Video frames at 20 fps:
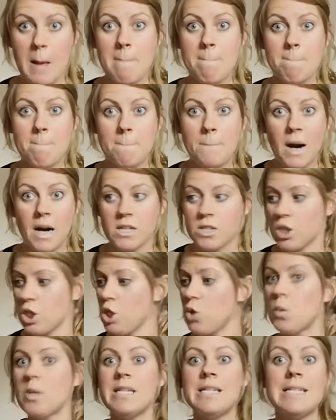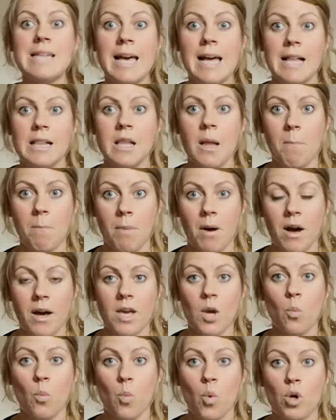but you can tell
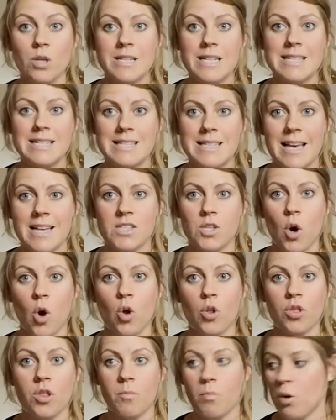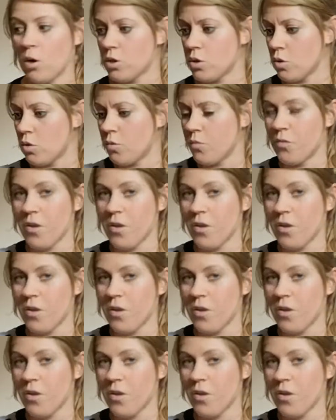by what it says on the bottle.